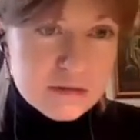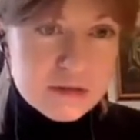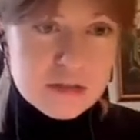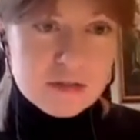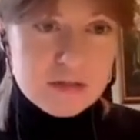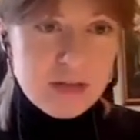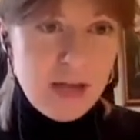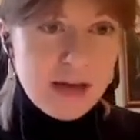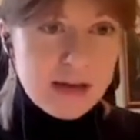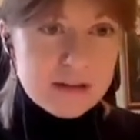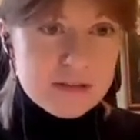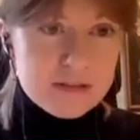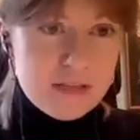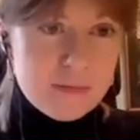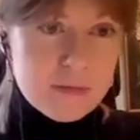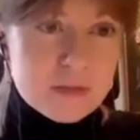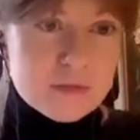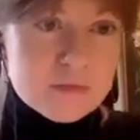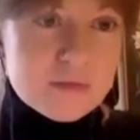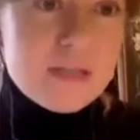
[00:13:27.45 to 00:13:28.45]
So in
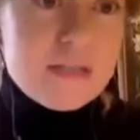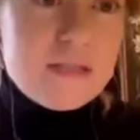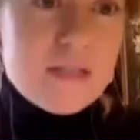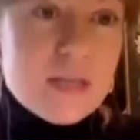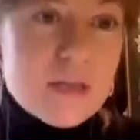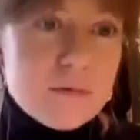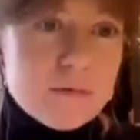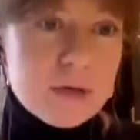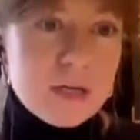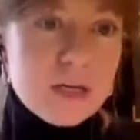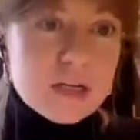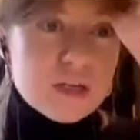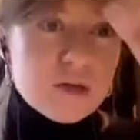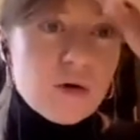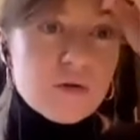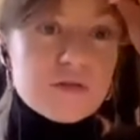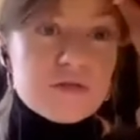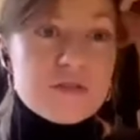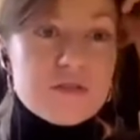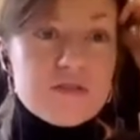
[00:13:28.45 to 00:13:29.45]
academic writing, we are
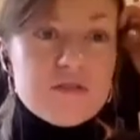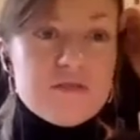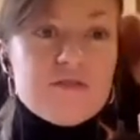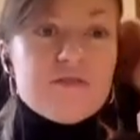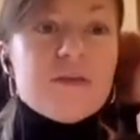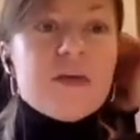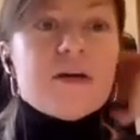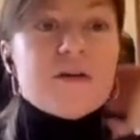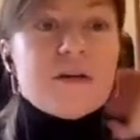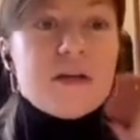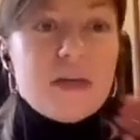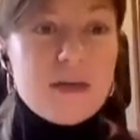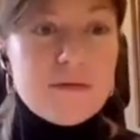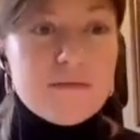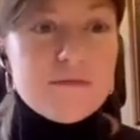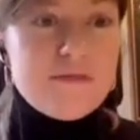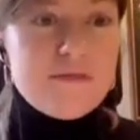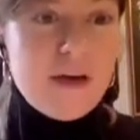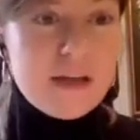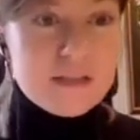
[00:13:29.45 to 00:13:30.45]
not very
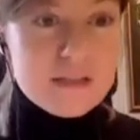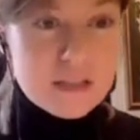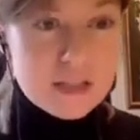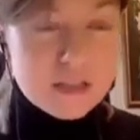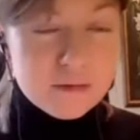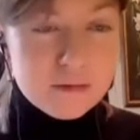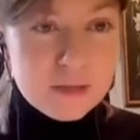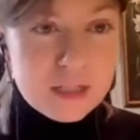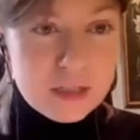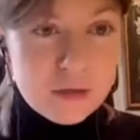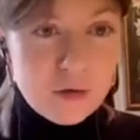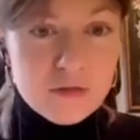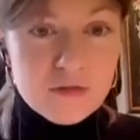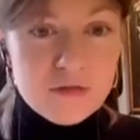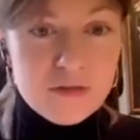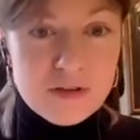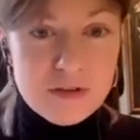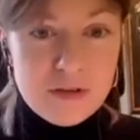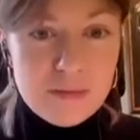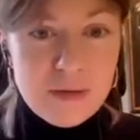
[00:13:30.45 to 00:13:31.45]
emphatic, we're not
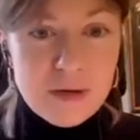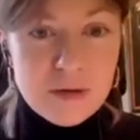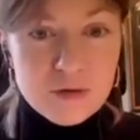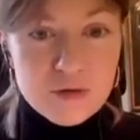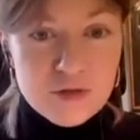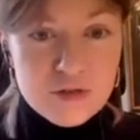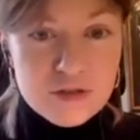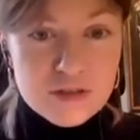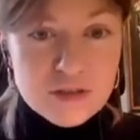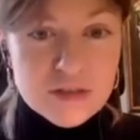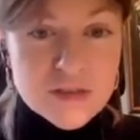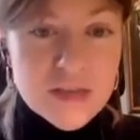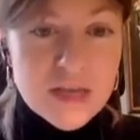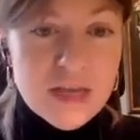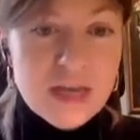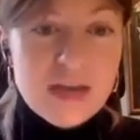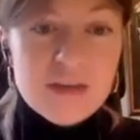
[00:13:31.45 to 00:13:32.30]
very emotional.